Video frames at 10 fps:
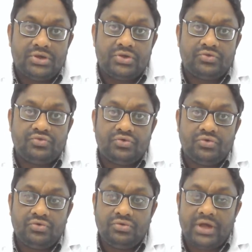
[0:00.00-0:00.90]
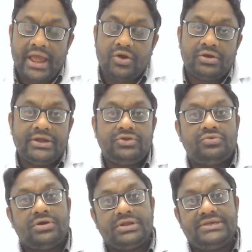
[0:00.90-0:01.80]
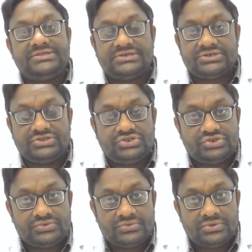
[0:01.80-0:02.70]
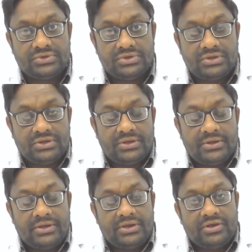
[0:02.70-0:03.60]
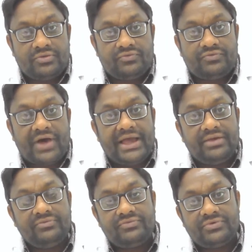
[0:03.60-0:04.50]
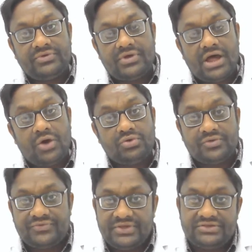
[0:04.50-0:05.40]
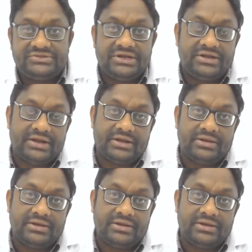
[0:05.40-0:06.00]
So according to a research, 5 out of 6 children